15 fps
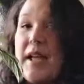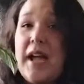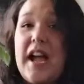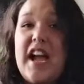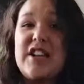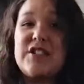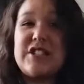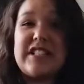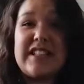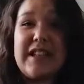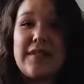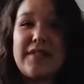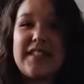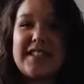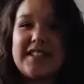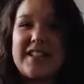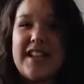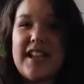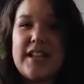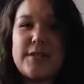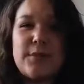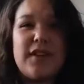I just love these
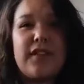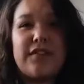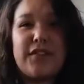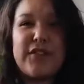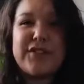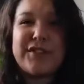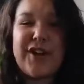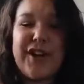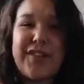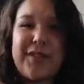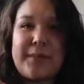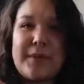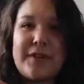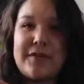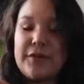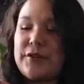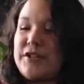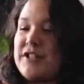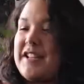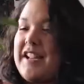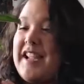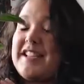guys. When I first got them,
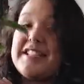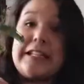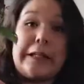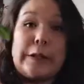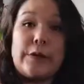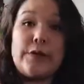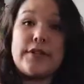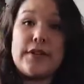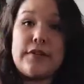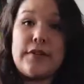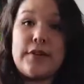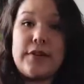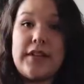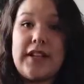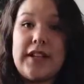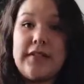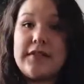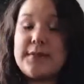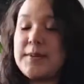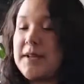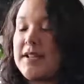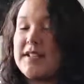unfortunately, I did lose a few leaves
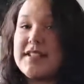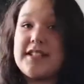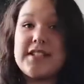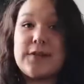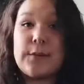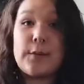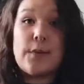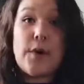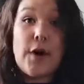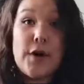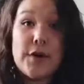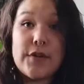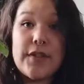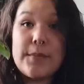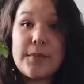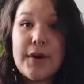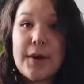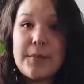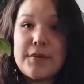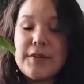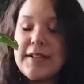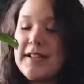because I didn't water them
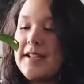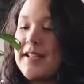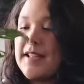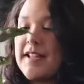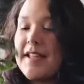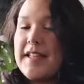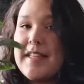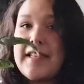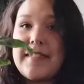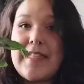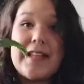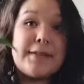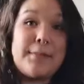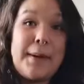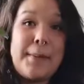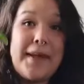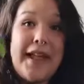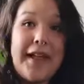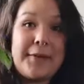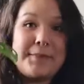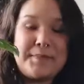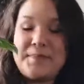properly. That's my
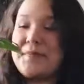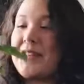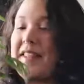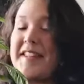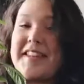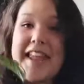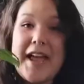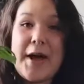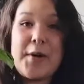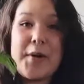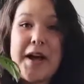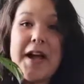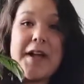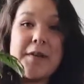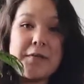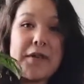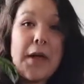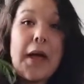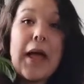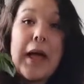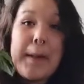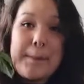bad. Now I've
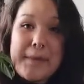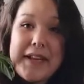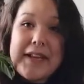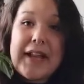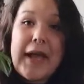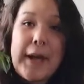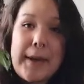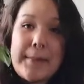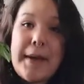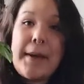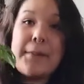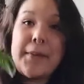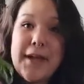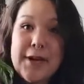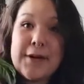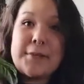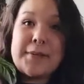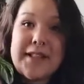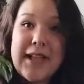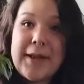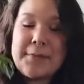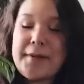become a better
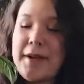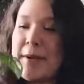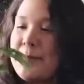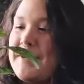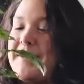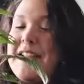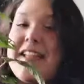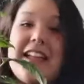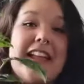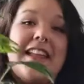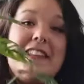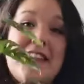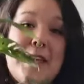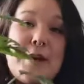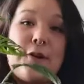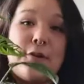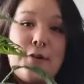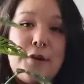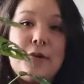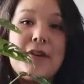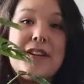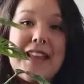plant mama, and they're
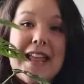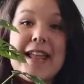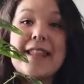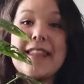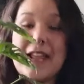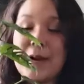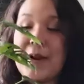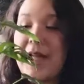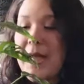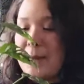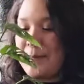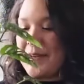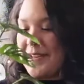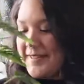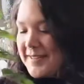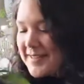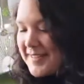growing and they're happy.